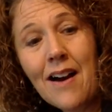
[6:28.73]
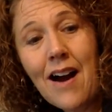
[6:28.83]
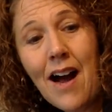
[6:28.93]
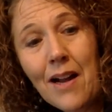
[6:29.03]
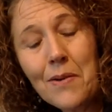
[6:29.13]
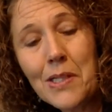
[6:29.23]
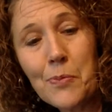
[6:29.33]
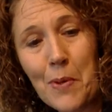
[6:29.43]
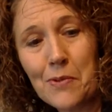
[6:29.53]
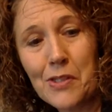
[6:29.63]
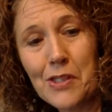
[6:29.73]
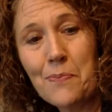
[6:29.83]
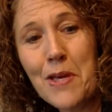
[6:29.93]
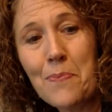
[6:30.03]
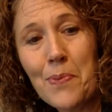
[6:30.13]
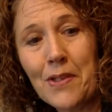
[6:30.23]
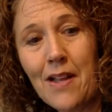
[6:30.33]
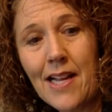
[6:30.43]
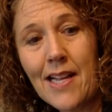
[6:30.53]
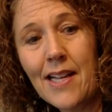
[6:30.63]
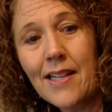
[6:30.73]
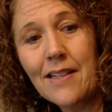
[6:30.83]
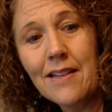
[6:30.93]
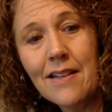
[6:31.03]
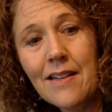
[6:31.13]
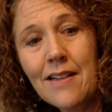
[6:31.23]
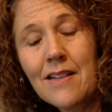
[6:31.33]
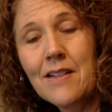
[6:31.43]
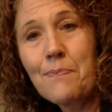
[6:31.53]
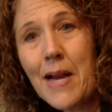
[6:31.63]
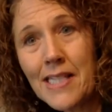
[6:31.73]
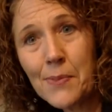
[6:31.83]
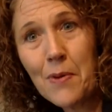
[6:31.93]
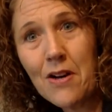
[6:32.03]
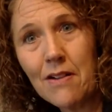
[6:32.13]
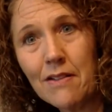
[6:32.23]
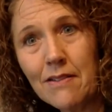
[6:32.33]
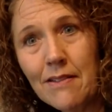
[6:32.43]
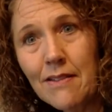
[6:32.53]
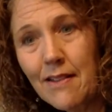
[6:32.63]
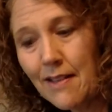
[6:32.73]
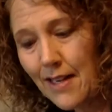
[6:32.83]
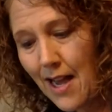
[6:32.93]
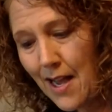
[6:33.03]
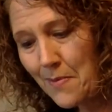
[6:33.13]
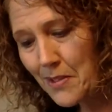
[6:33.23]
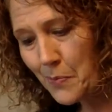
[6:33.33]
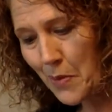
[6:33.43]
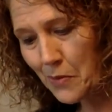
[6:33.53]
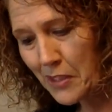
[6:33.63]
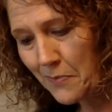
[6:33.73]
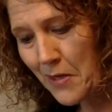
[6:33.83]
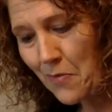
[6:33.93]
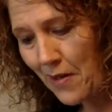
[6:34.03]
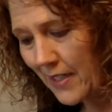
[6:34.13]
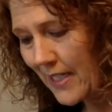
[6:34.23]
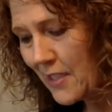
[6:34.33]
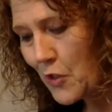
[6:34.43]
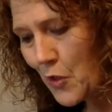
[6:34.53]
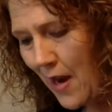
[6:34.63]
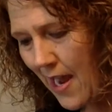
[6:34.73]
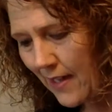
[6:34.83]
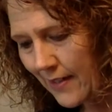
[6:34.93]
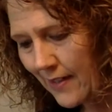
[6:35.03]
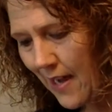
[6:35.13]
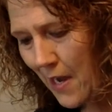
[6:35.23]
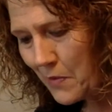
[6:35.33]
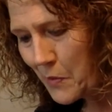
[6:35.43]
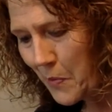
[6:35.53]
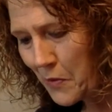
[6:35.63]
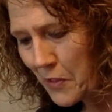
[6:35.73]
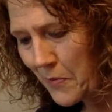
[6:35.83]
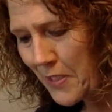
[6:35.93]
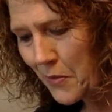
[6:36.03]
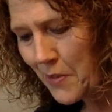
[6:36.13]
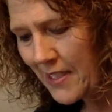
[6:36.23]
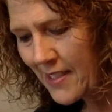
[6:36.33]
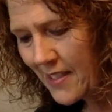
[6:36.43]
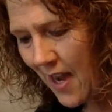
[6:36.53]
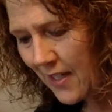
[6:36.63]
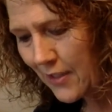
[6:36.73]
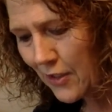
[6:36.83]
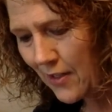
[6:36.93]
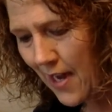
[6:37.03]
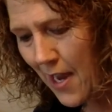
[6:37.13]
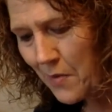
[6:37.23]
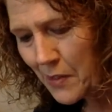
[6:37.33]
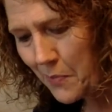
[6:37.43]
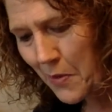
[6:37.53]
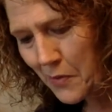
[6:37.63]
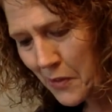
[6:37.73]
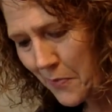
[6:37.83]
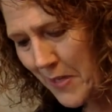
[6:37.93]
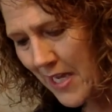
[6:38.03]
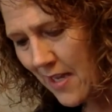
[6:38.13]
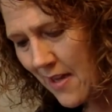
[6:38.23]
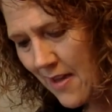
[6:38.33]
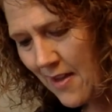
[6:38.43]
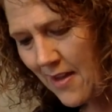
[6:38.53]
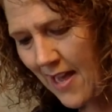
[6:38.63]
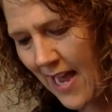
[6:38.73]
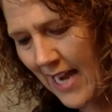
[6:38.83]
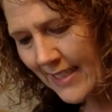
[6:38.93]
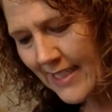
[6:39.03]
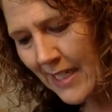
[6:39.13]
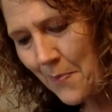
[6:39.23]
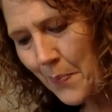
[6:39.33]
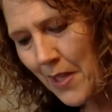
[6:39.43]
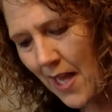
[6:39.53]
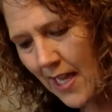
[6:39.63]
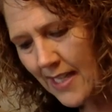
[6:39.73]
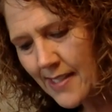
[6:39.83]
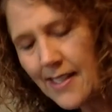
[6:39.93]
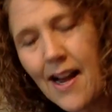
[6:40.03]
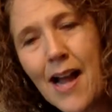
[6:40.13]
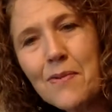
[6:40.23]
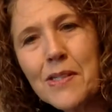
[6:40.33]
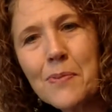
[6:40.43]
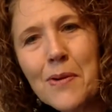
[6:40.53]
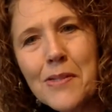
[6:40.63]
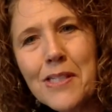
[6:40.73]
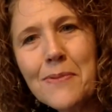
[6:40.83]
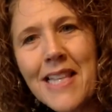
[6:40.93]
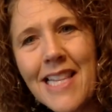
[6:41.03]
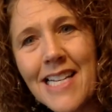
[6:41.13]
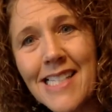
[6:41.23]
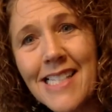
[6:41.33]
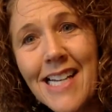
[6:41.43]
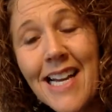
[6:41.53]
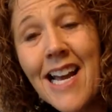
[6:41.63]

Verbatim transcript: I was supposed to be playing baseball, and I was supposed to be running in track, and I was supposed to be doing soccer, and I was supposed to be acting in plays, and I was supposed to be this.